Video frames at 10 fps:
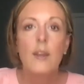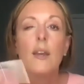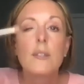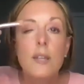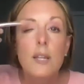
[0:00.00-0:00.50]

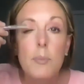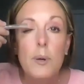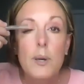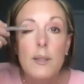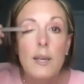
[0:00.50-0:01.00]
it's going to
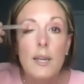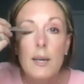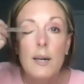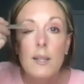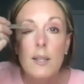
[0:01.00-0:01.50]
put like
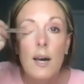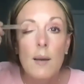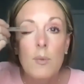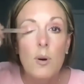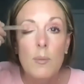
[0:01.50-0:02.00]
a
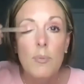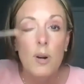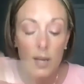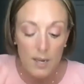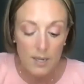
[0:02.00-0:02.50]
lot more
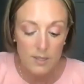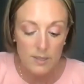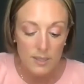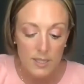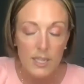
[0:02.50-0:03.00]
product on
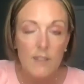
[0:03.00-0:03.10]
the lid.